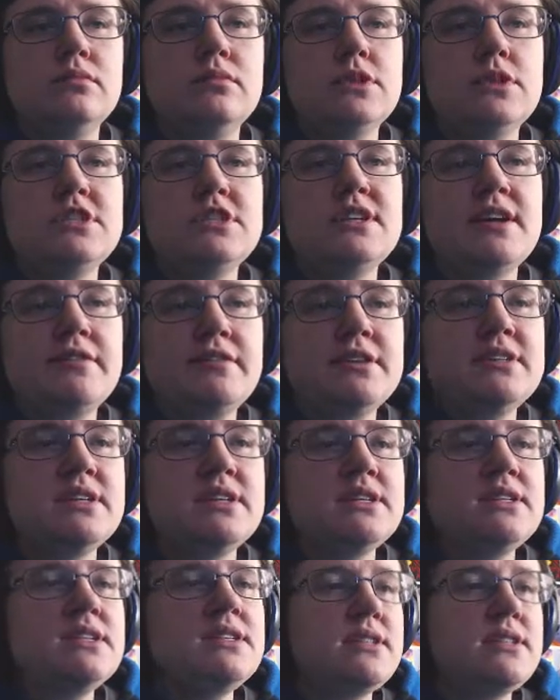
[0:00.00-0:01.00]
suffice
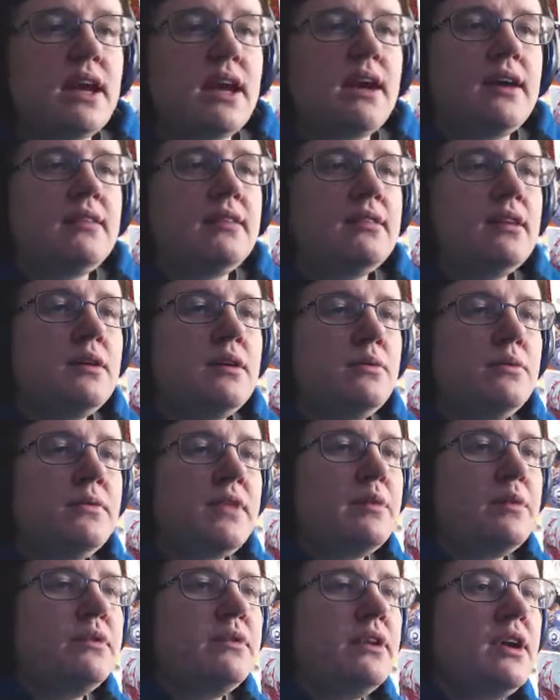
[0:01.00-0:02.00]
it to say it,
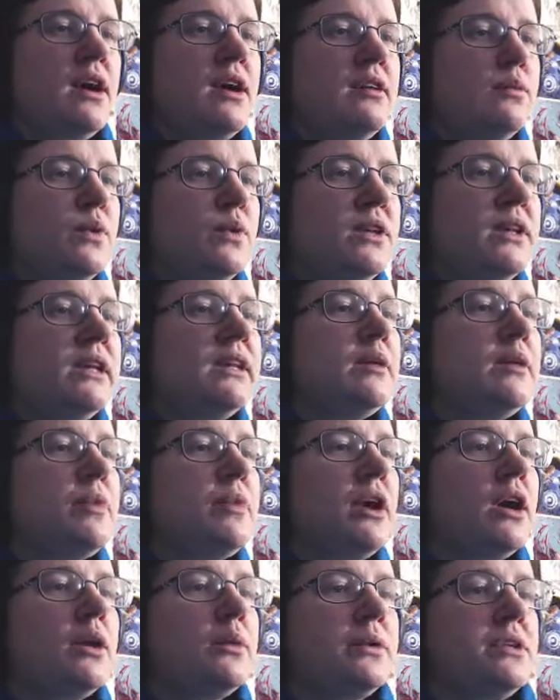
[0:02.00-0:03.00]
they will not willingly
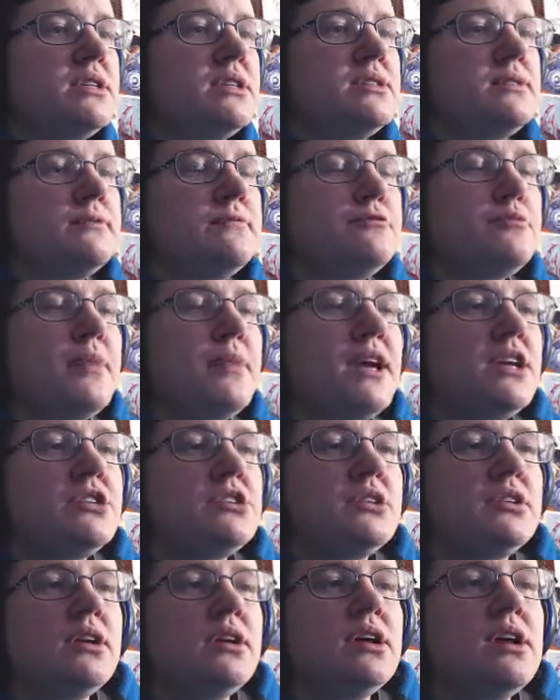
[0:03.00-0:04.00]
part with this
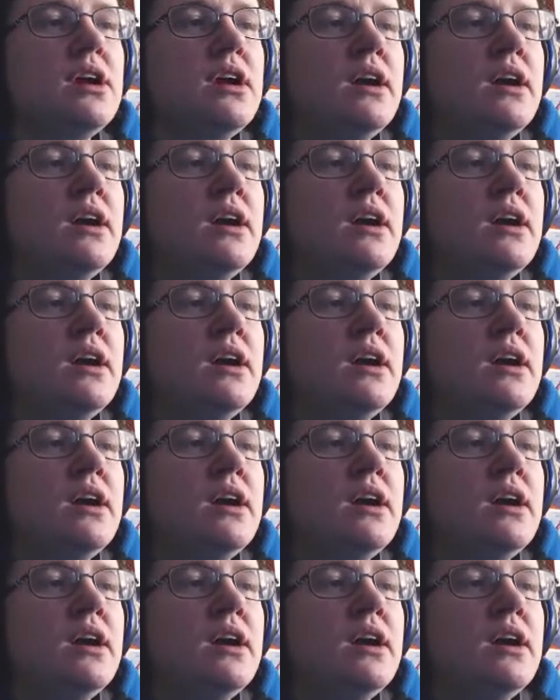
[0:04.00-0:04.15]
information.